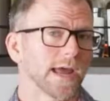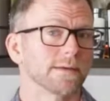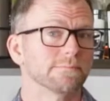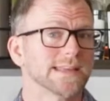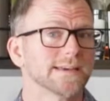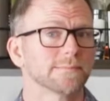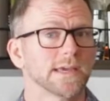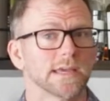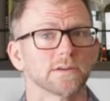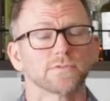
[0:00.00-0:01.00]
at a medium
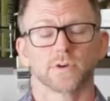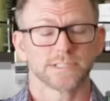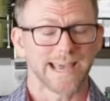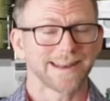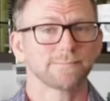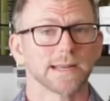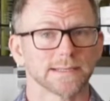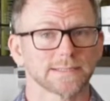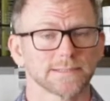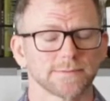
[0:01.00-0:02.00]
heat for 10
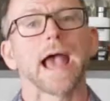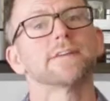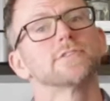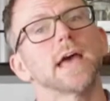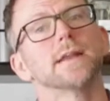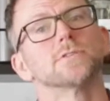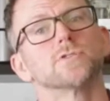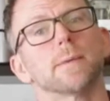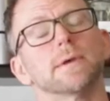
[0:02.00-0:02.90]
minutes. After that, drop